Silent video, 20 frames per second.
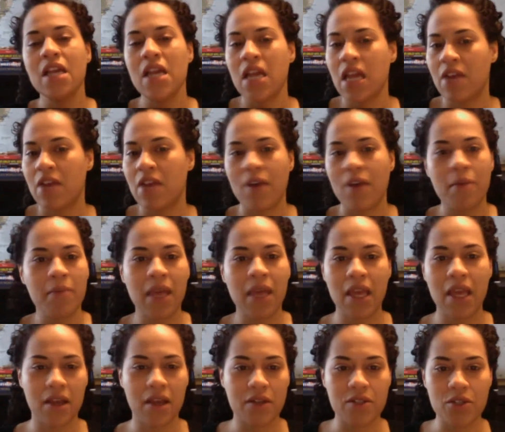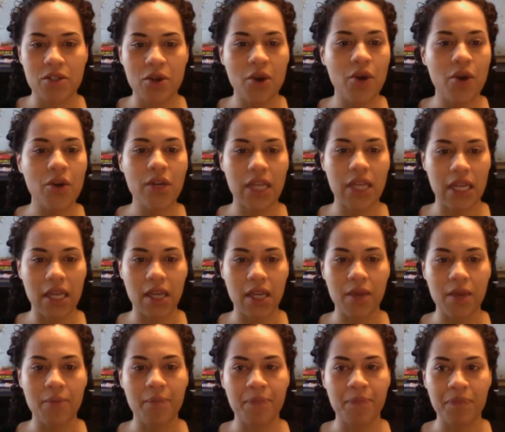If I'm making a turkey,
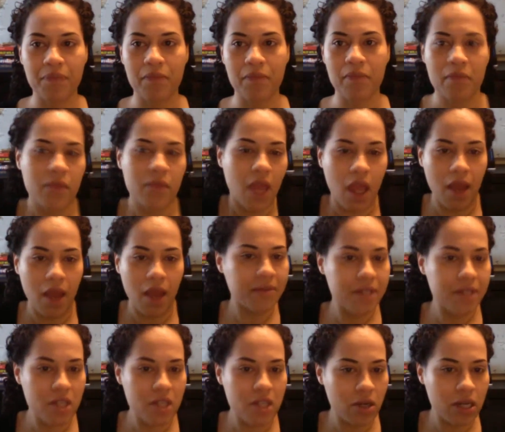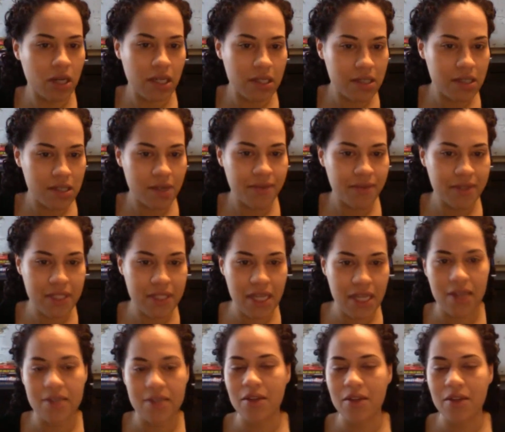every turkey is a different size.